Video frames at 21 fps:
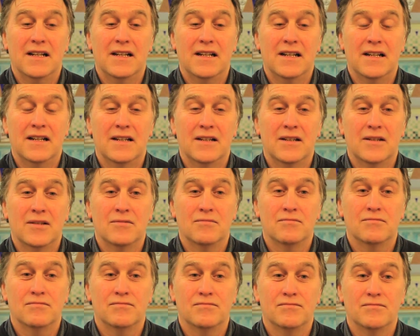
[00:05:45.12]

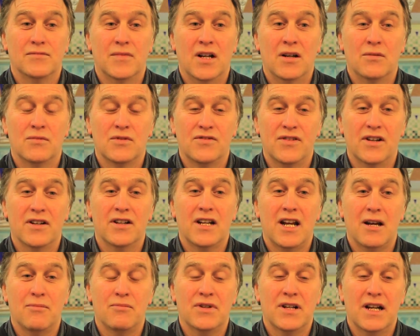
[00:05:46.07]
Um, I was very
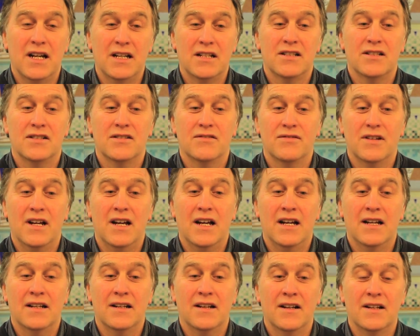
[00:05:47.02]
apprehensive
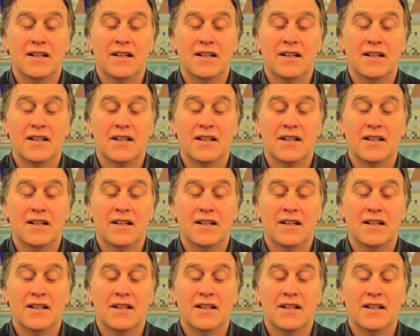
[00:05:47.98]
and I